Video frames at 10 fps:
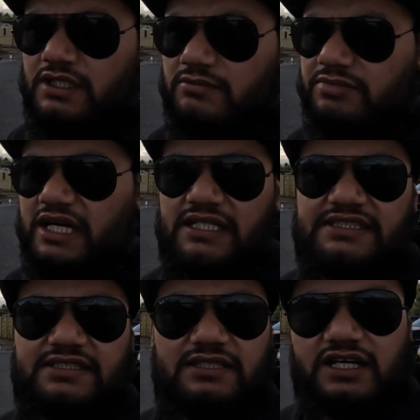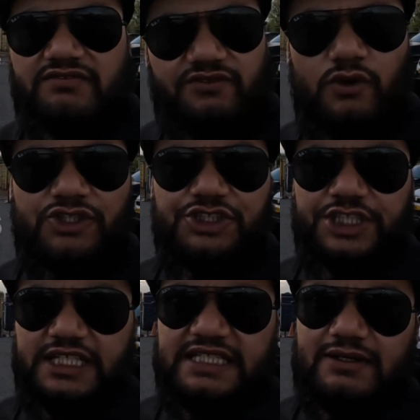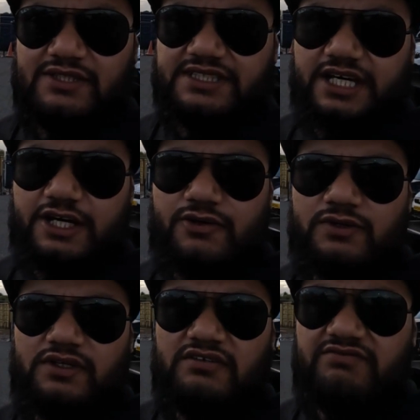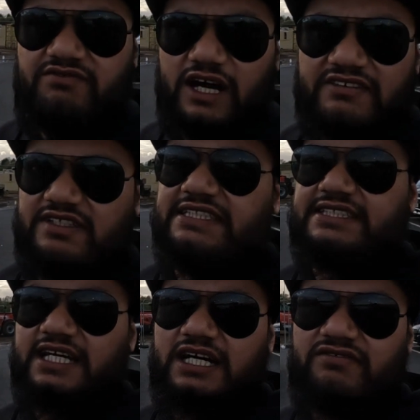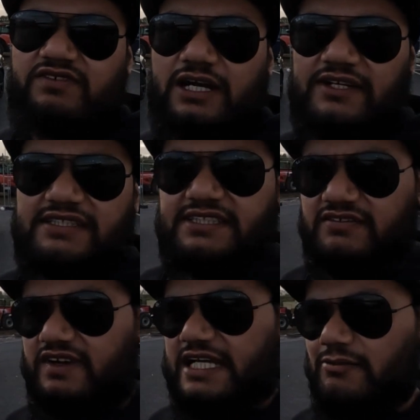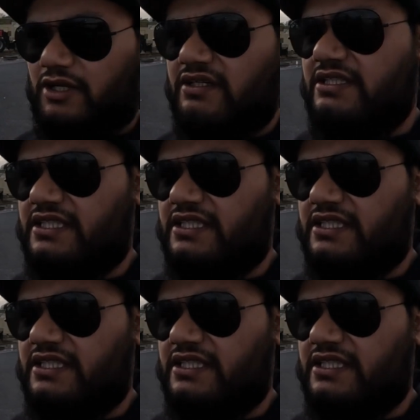But unfortunately there was no 5-litre variant available.